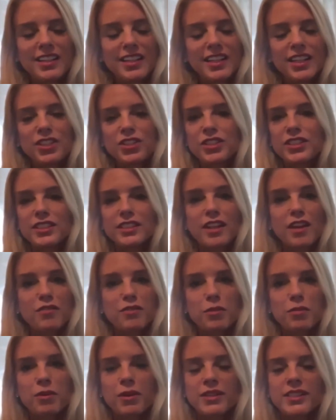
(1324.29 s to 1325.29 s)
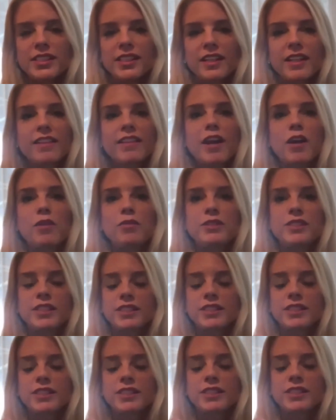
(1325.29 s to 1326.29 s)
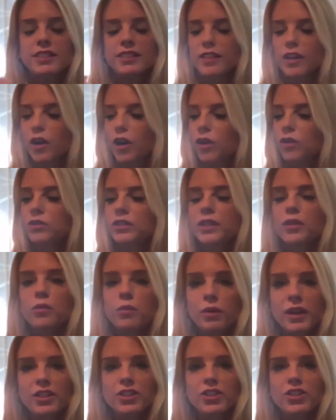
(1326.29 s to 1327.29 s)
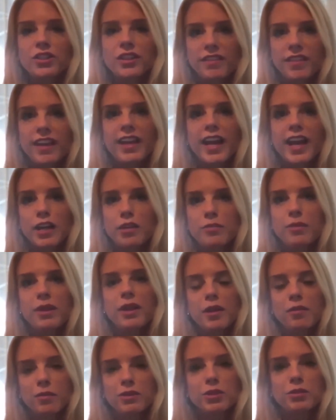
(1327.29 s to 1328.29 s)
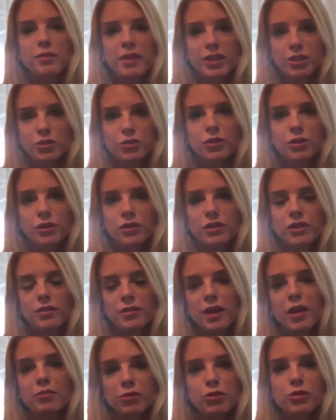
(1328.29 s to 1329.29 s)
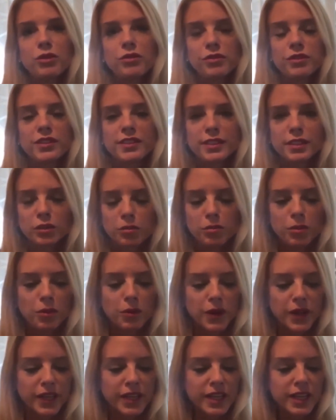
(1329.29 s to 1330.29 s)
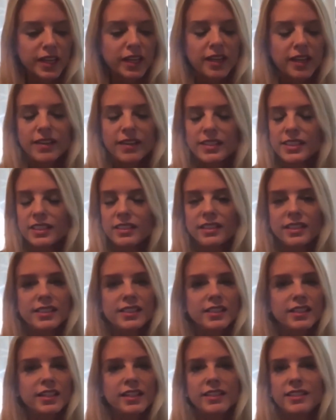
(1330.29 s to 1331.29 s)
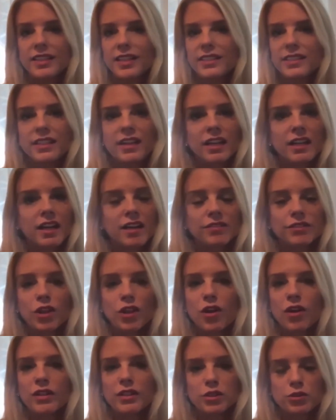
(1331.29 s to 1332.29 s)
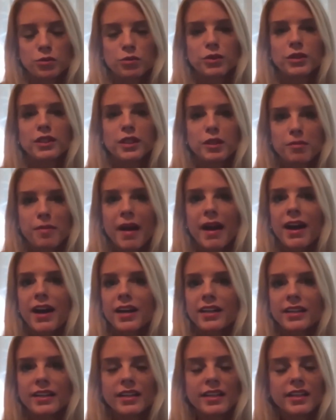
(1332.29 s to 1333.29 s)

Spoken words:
he just loved the president. And that was the only wish that they hadn't been able to come true for this little boy. And they said, listen, he does not have long. It's really bad.